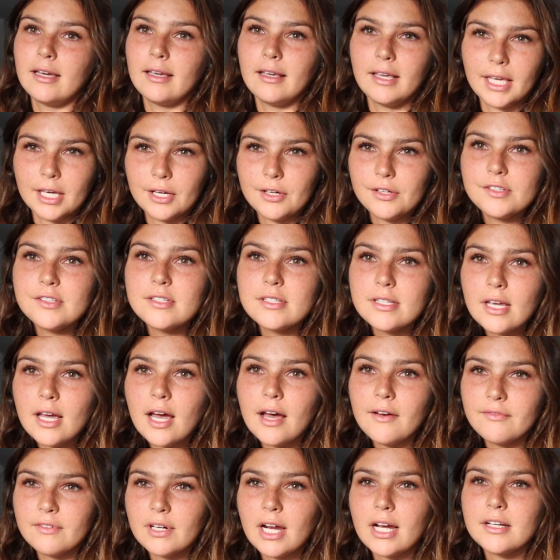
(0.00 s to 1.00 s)
guilt
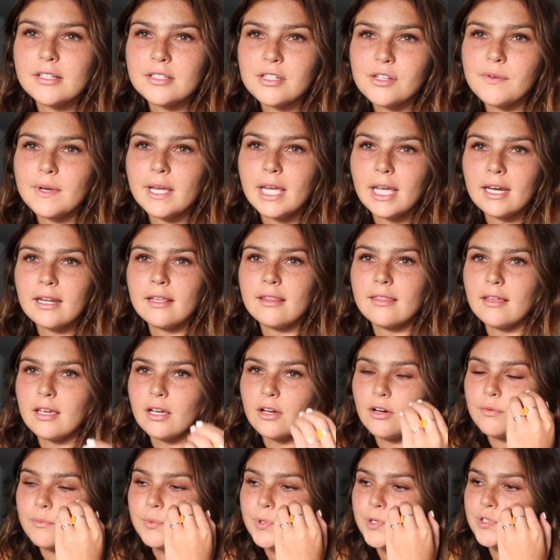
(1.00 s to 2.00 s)
of not doing
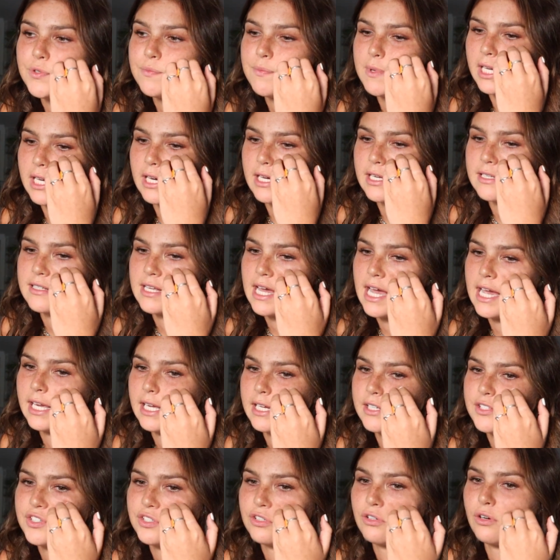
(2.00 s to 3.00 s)
anything almost because I
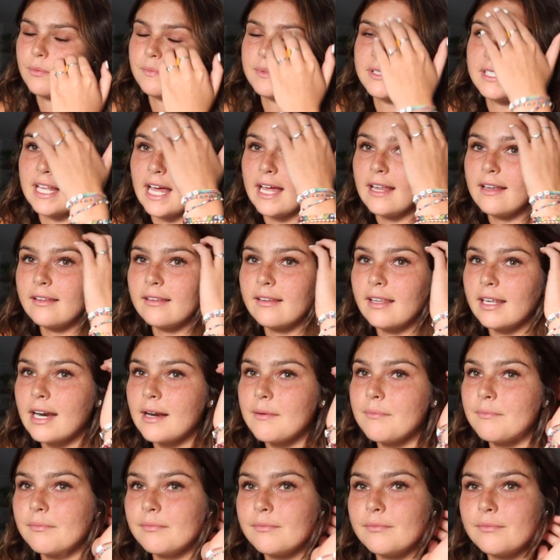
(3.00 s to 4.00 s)
get so upset that
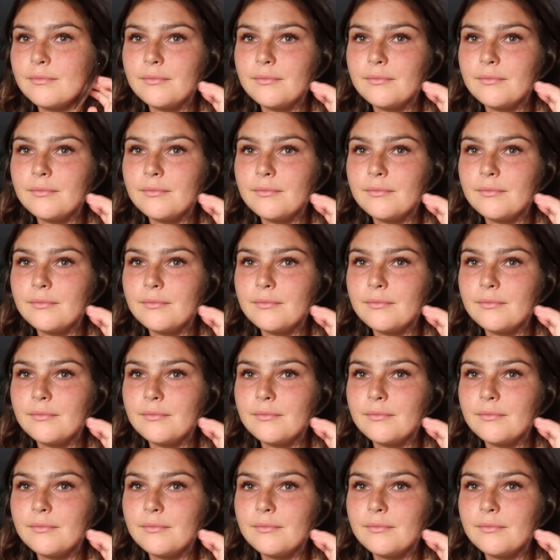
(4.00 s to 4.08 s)
I'm